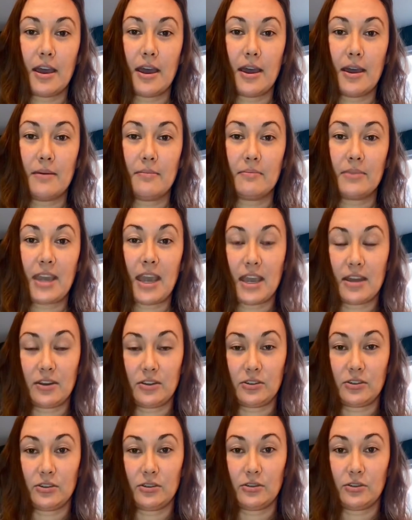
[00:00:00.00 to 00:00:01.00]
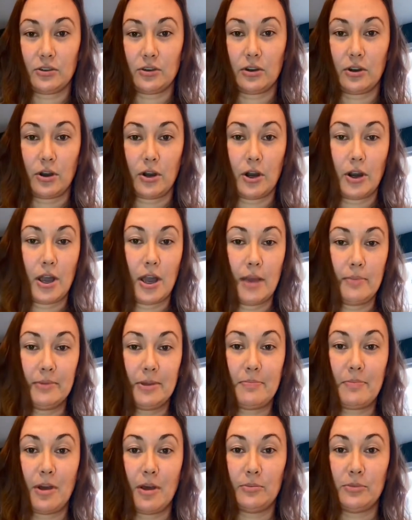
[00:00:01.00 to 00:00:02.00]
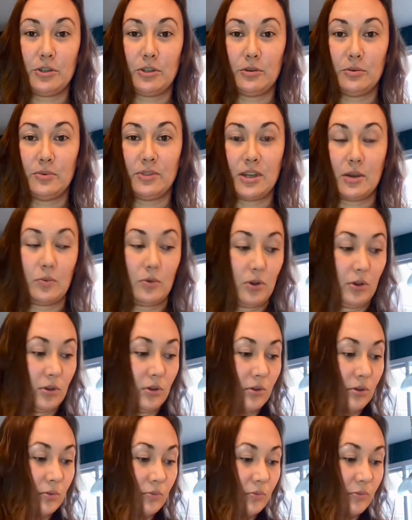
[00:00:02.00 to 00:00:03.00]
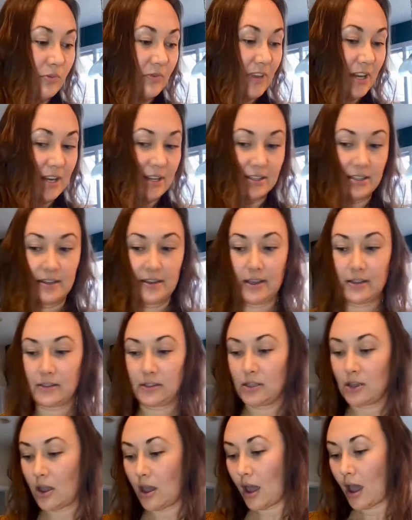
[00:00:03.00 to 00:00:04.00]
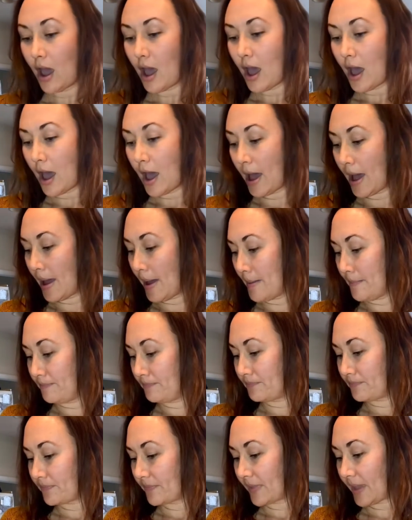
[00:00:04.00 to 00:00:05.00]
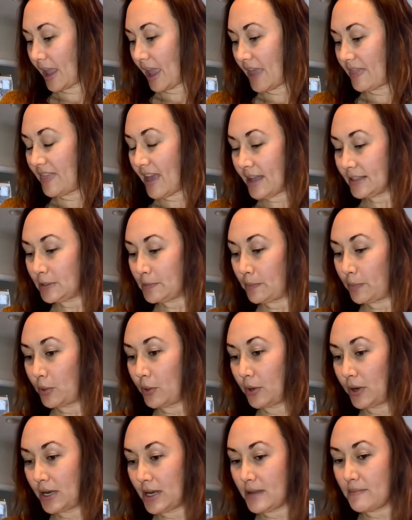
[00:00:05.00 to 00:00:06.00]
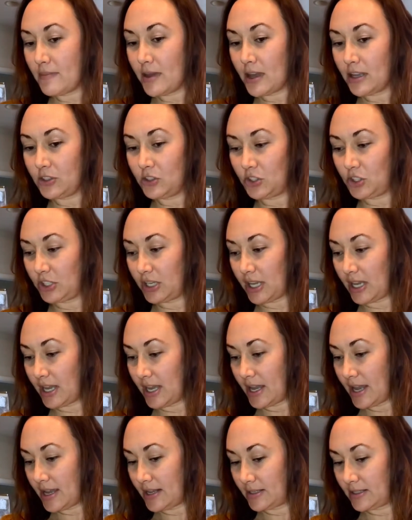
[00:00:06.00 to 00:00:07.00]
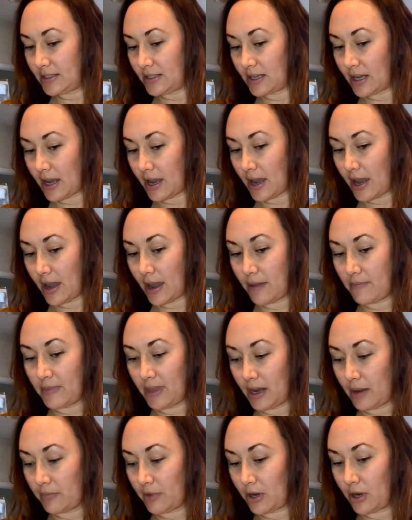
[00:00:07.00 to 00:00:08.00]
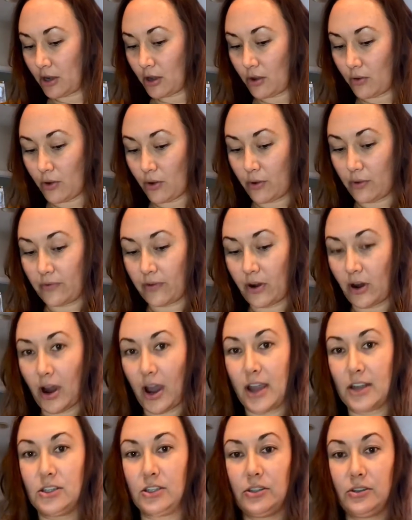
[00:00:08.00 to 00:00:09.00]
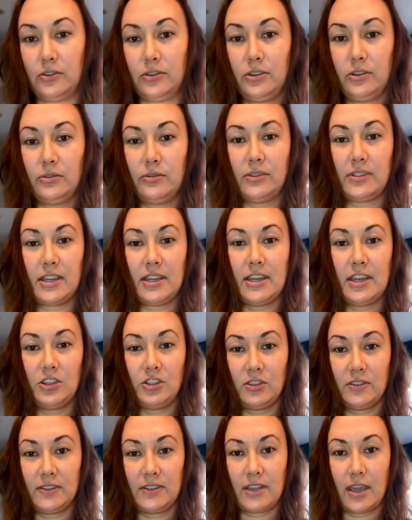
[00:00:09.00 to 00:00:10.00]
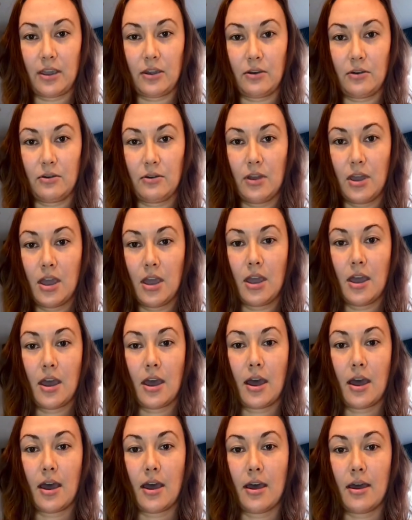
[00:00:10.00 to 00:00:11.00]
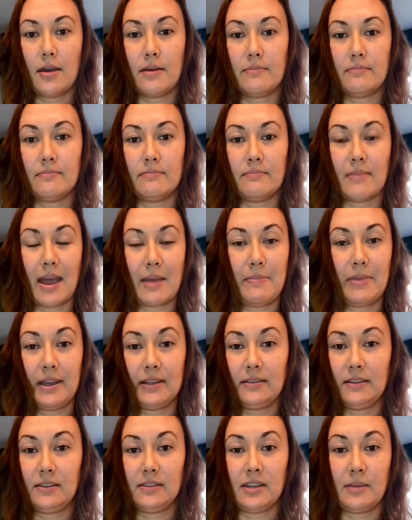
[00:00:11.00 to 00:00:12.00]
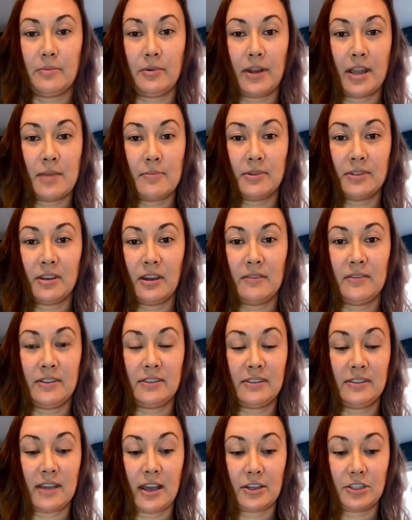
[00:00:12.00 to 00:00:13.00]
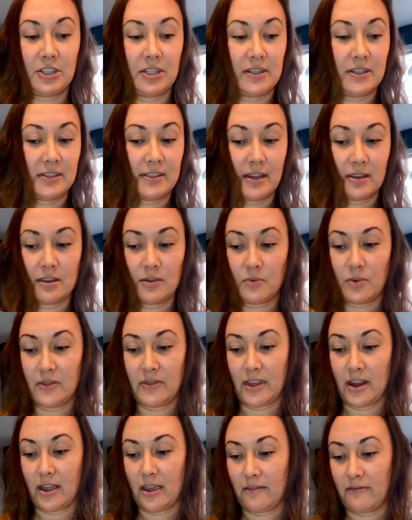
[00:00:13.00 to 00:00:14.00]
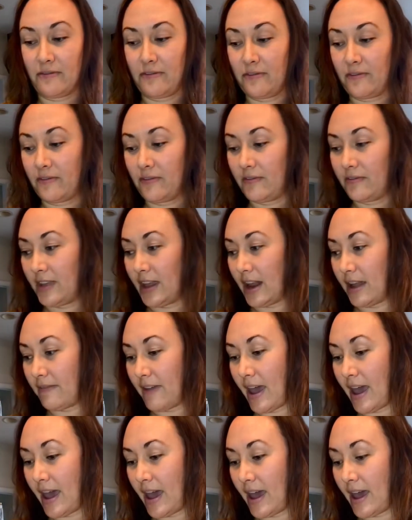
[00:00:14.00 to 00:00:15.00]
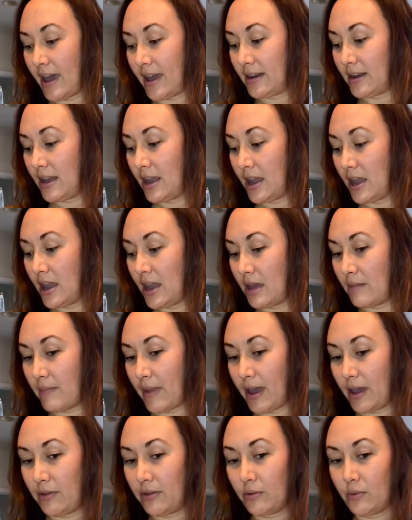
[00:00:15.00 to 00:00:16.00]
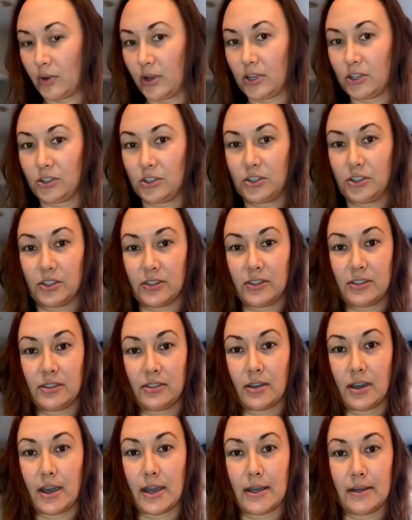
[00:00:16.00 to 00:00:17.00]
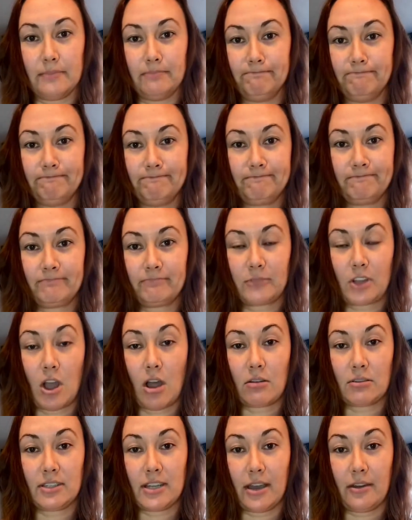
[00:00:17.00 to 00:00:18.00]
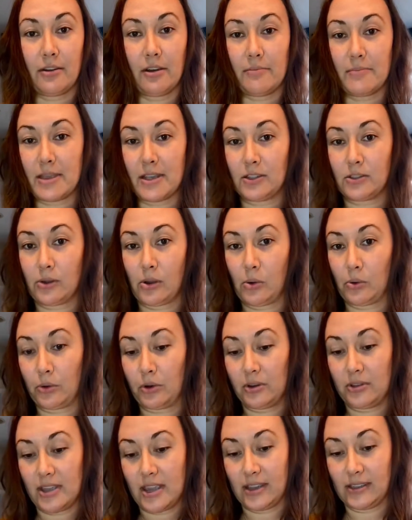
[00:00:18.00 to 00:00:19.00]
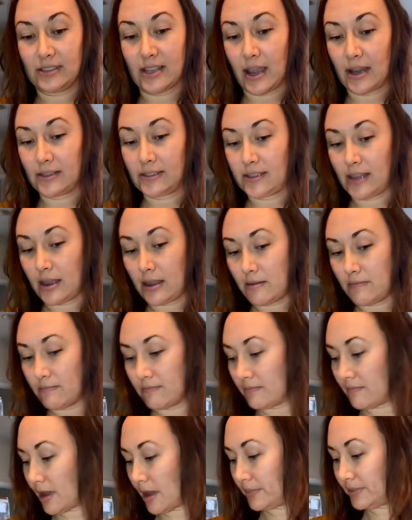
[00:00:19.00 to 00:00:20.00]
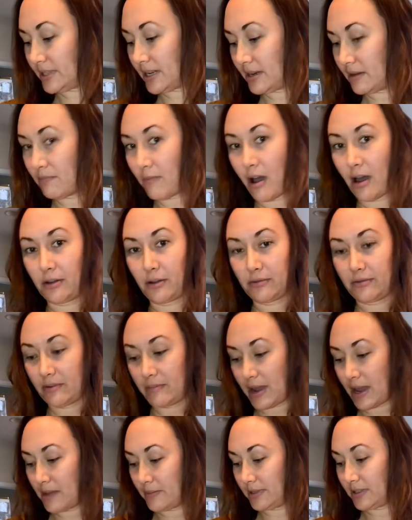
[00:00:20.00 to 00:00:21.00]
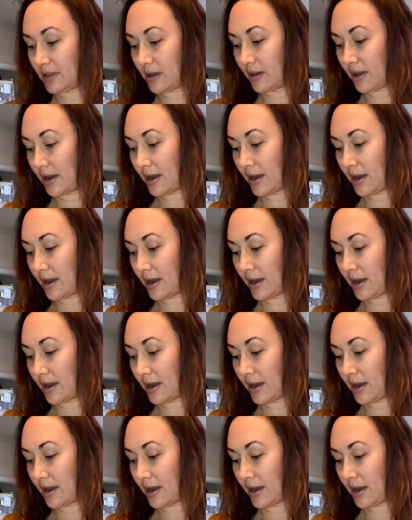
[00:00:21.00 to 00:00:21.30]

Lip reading: canisters or lip balm tubes that will fit into this. That's pretty much it that I'm gonna go over. I do use a kitchen scale. I picked this up on Amazon. This is actually the second one that I've had. My other one just conked out on me, so I ordered the exact same updated model from Amazon.